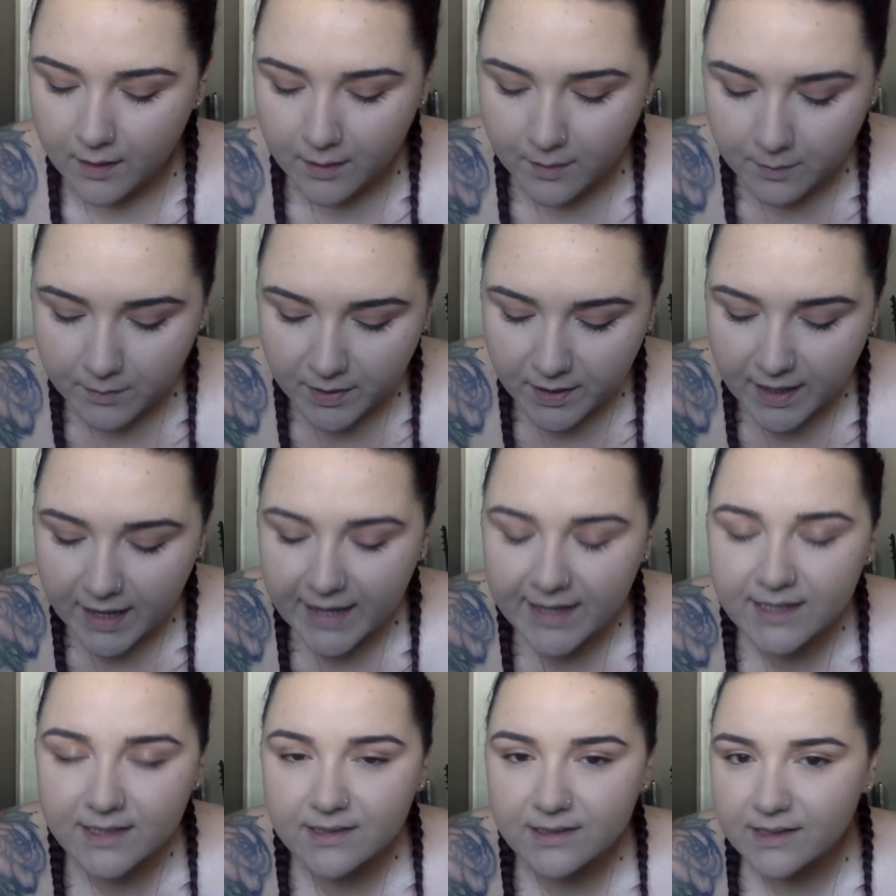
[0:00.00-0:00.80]
But
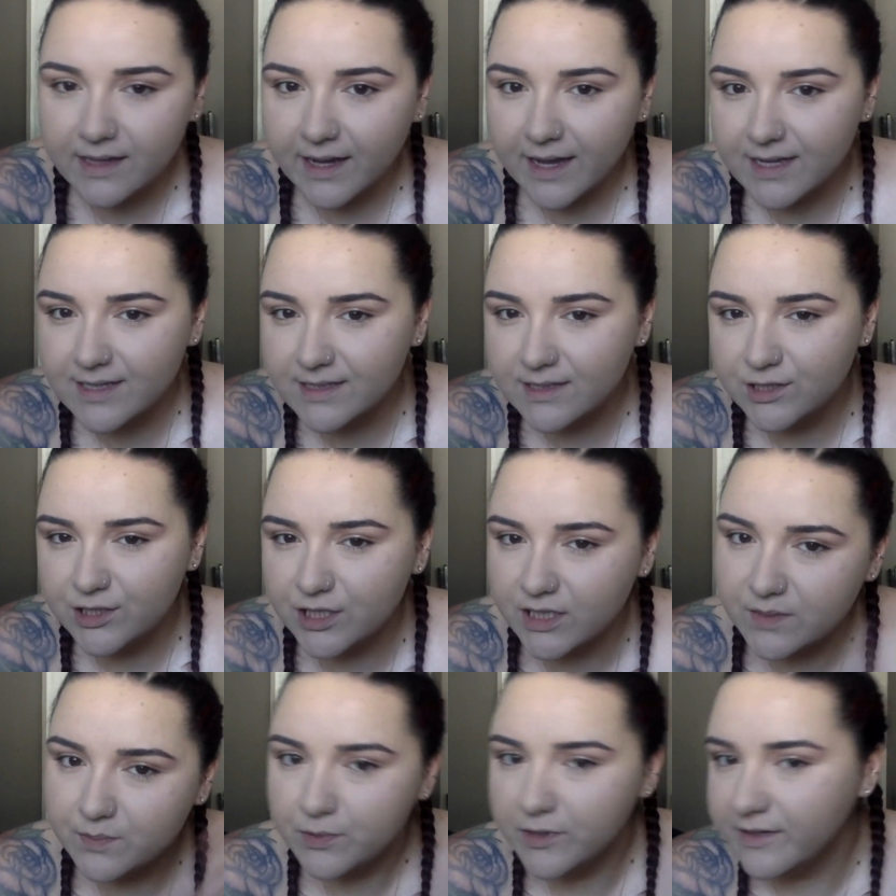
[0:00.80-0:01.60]
guys, like I
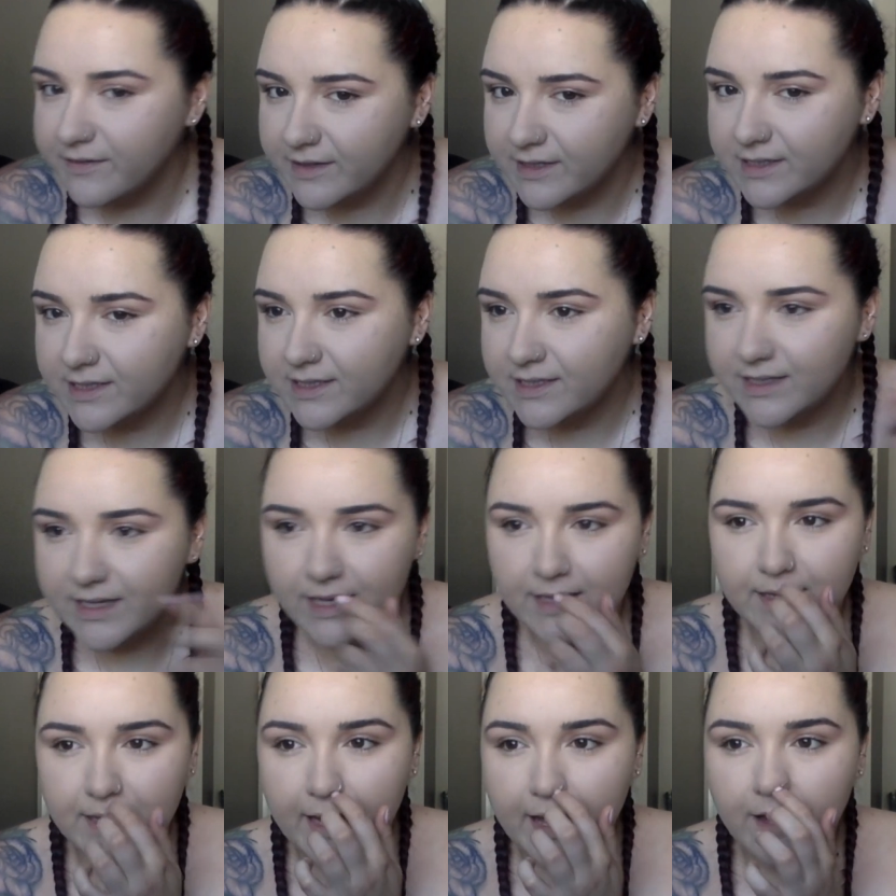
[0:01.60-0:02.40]
just previously said,
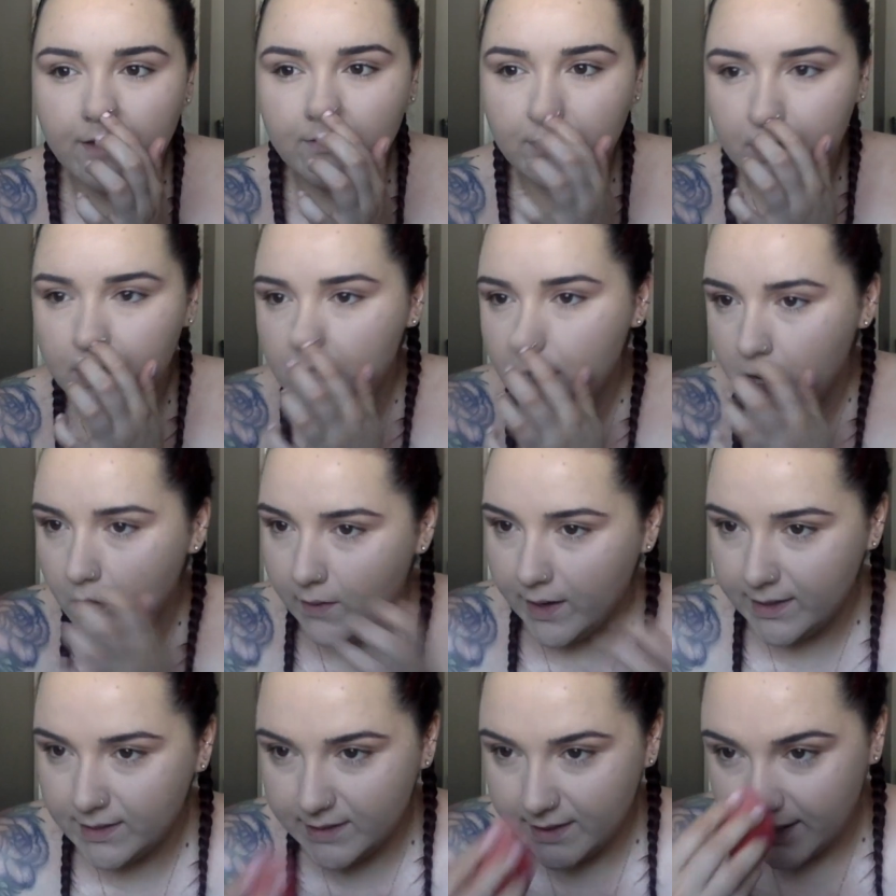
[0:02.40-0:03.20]
they have no
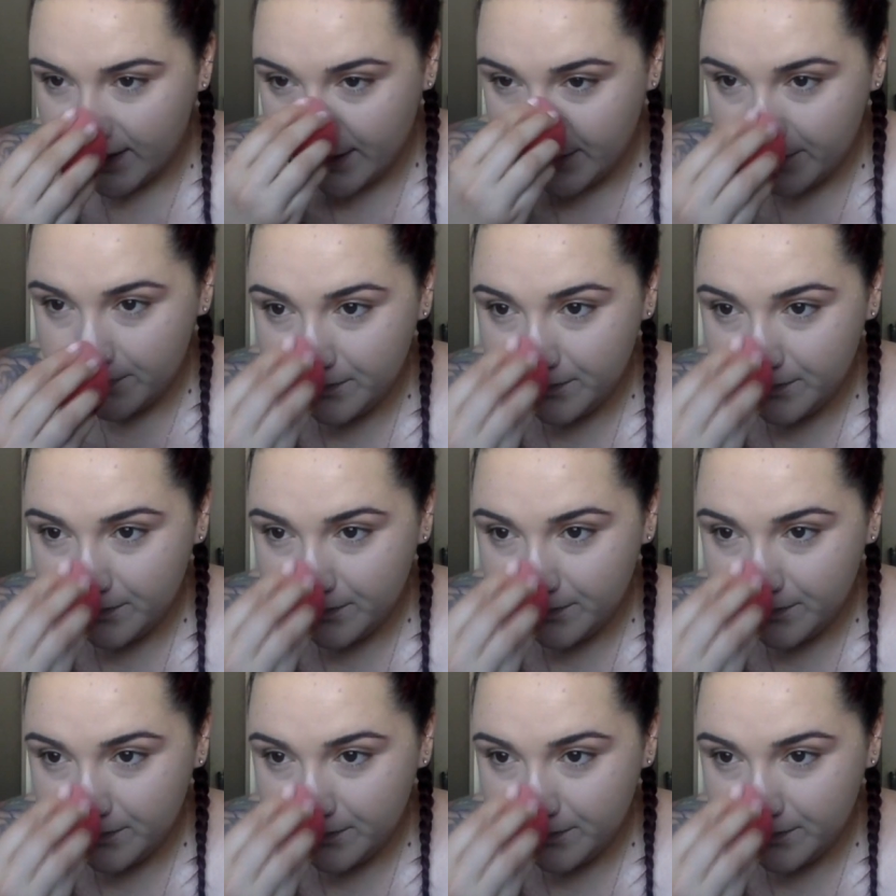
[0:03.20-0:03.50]
idea.